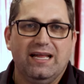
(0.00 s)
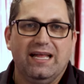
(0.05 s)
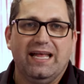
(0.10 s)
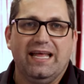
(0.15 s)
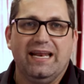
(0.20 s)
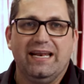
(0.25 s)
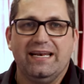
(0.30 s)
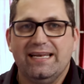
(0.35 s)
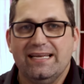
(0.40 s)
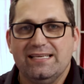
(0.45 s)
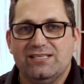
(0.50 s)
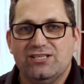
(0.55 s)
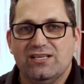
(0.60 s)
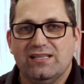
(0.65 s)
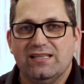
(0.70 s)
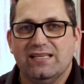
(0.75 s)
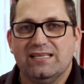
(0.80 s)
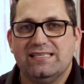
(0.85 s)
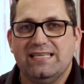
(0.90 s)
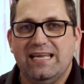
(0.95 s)
In
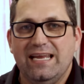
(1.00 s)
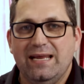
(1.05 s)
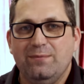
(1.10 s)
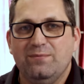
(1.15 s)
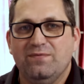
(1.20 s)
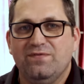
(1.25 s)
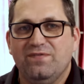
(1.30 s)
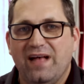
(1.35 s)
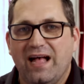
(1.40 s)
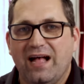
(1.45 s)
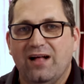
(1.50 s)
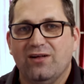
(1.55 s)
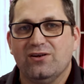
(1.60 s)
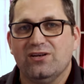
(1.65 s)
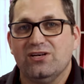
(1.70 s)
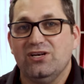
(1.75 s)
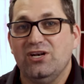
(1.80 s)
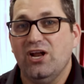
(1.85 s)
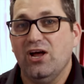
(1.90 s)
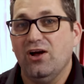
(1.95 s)
addition, the team
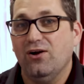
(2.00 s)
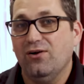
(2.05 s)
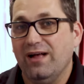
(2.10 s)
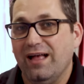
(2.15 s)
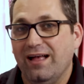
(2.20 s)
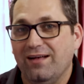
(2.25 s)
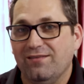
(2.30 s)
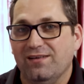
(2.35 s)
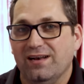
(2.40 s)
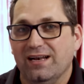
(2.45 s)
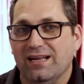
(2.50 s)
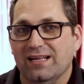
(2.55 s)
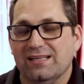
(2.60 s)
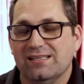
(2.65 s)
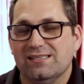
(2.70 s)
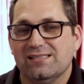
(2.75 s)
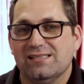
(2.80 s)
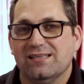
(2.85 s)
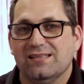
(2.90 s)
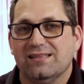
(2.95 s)
found no
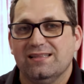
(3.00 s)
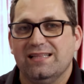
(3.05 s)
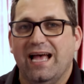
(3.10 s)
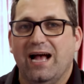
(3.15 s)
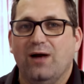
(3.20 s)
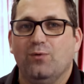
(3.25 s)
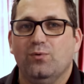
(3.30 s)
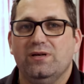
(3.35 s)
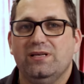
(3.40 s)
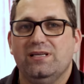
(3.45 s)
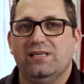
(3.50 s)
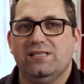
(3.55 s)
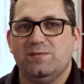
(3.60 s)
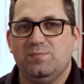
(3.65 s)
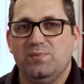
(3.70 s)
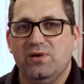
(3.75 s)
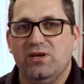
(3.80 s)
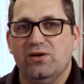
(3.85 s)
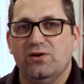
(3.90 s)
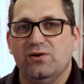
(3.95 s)
evidence that would
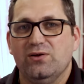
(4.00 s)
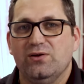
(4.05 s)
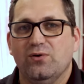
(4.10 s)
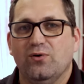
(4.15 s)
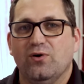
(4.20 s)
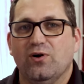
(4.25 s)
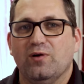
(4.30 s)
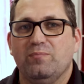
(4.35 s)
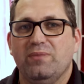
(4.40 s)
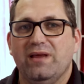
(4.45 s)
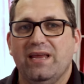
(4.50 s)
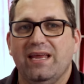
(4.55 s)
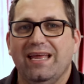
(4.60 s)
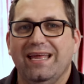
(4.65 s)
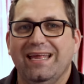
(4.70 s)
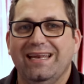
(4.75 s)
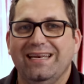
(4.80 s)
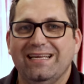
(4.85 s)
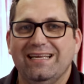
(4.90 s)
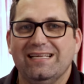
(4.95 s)
dispute or be
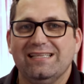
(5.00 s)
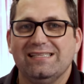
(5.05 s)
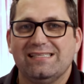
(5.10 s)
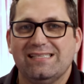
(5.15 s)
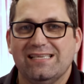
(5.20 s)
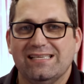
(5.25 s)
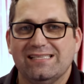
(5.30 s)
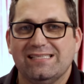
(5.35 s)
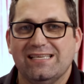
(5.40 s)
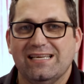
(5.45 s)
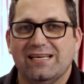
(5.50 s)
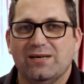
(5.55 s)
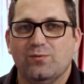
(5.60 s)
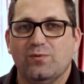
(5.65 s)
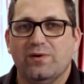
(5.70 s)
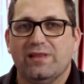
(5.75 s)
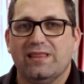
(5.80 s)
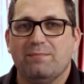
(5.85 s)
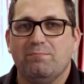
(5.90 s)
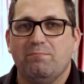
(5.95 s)
inconsistent
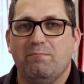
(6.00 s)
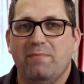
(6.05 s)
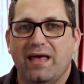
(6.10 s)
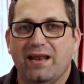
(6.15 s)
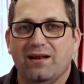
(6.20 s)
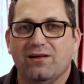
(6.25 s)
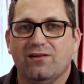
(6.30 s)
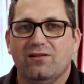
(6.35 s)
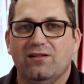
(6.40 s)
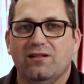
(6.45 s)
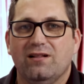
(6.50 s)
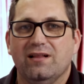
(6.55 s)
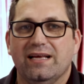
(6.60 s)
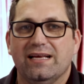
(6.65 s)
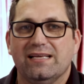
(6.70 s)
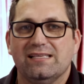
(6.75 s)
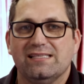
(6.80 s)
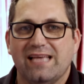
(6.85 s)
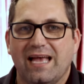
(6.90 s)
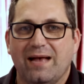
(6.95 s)
with the medical
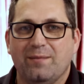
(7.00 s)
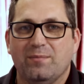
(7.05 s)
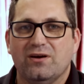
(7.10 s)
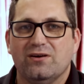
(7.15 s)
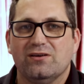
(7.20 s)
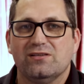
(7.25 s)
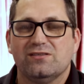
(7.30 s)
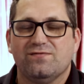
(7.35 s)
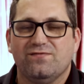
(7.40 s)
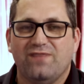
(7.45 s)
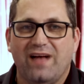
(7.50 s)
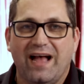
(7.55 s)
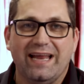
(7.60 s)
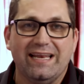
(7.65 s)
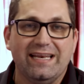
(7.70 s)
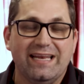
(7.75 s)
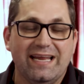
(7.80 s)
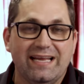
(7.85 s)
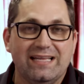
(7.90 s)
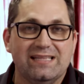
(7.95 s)
examiner's
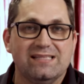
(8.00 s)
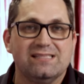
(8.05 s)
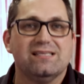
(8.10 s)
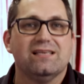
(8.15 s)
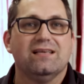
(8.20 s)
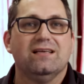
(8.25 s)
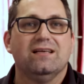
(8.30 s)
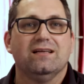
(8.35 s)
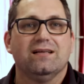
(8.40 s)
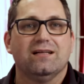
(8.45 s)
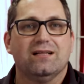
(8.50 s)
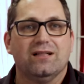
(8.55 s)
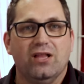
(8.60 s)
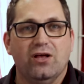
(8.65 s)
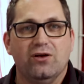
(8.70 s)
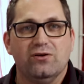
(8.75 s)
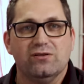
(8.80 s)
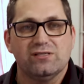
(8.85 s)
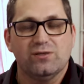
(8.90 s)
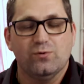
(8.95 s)
findings,
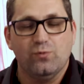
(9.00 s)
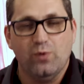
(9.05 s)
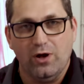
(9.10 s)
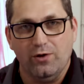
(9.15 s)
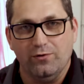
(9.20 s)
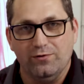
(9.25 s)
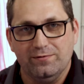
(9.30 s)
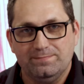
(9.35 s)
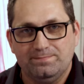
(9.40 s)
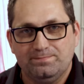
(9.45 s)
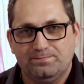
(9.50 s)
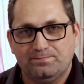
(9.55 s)
close quote.